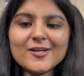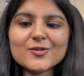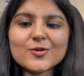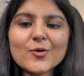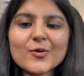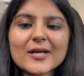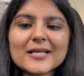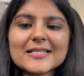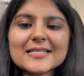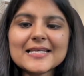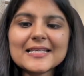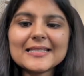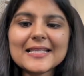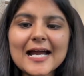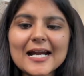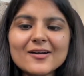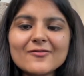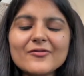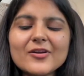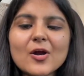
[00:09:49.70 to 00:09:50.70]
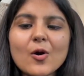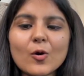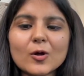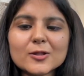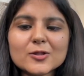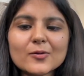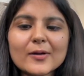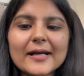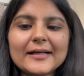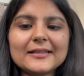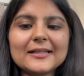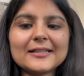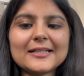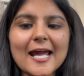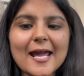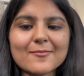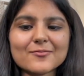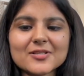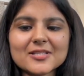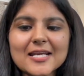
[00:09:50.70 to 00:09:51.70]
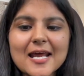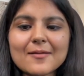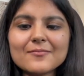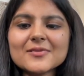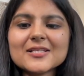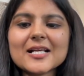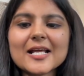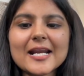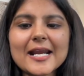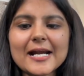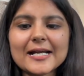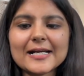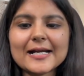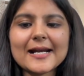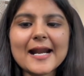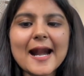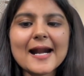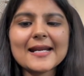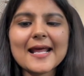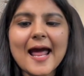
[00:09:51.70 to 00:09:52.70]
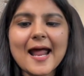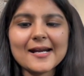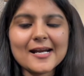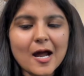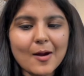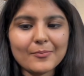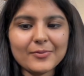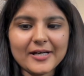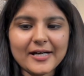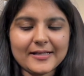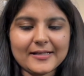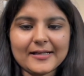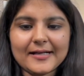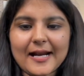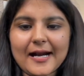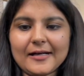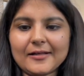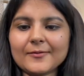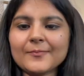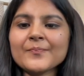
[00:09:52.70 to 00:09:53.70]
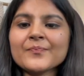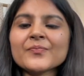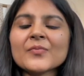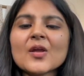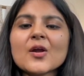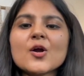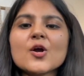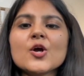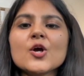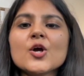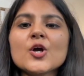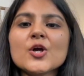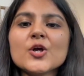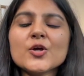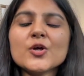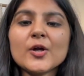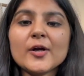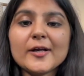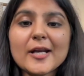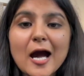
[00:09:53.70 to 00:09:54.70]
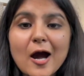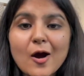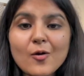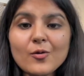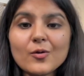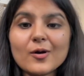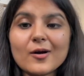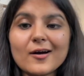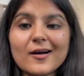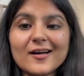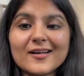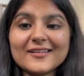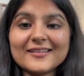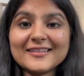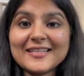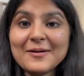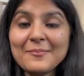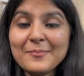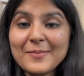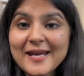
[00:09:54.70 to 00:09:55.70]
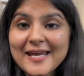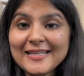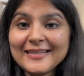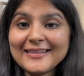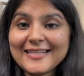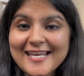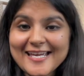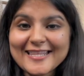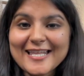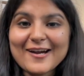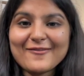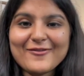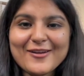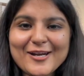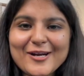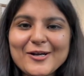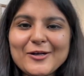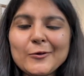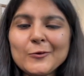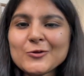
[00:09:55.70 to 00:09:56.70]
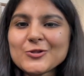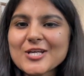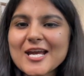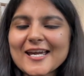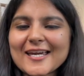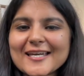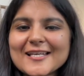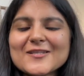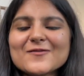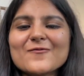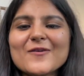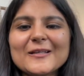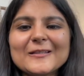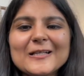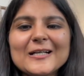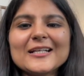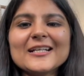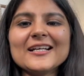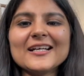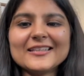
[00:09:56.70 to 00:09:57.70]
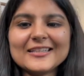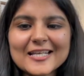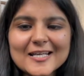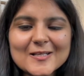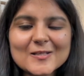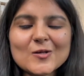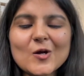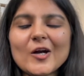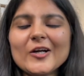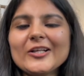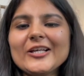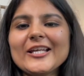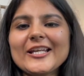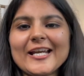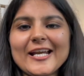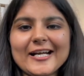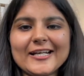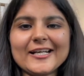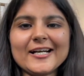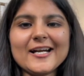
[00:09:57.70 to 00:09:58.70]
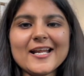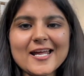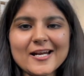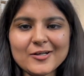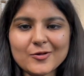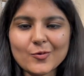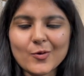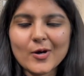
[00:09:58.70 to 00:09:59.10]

you can see that we also get the timestamps created at and updated at. Now the main thing that we need to check is whether this got created into our